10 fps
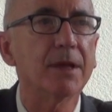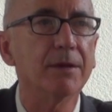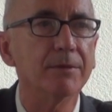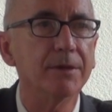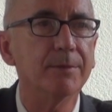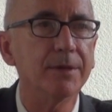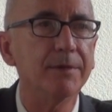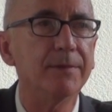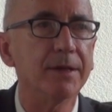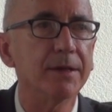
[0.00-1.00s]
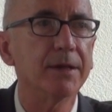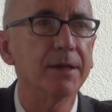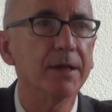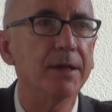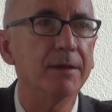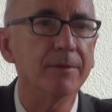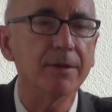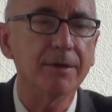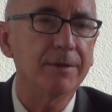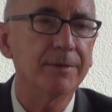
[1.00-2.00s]
I really believe that. And
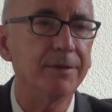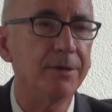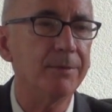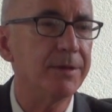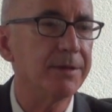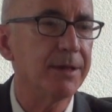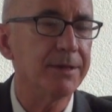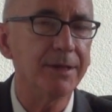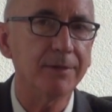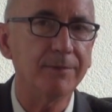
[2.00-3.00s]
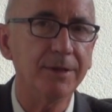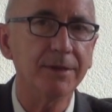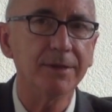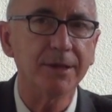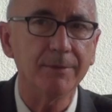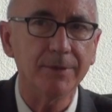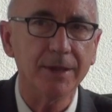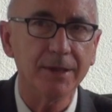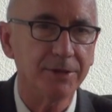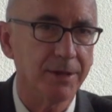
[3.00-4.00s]
we're all humans, and I think if we did the same
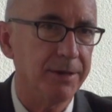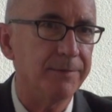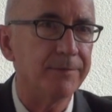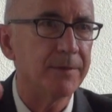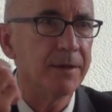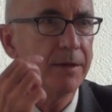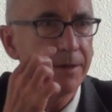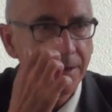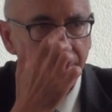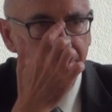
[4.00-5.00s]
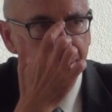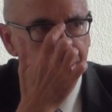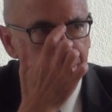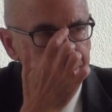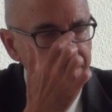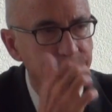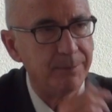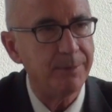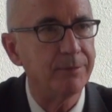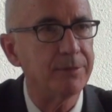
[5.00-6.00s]
thing in China that we did in New Zealand,
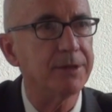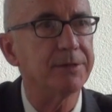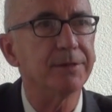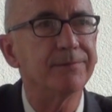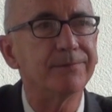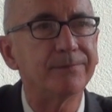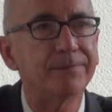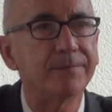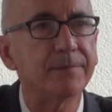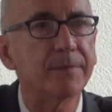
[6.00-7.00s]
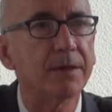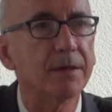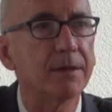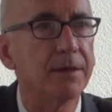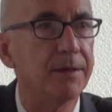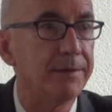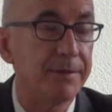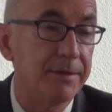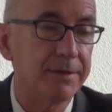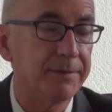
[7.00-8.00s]
the people would listen. Uh,
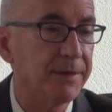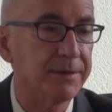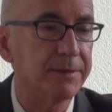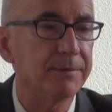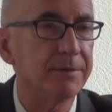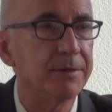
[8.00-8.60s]
let's face it.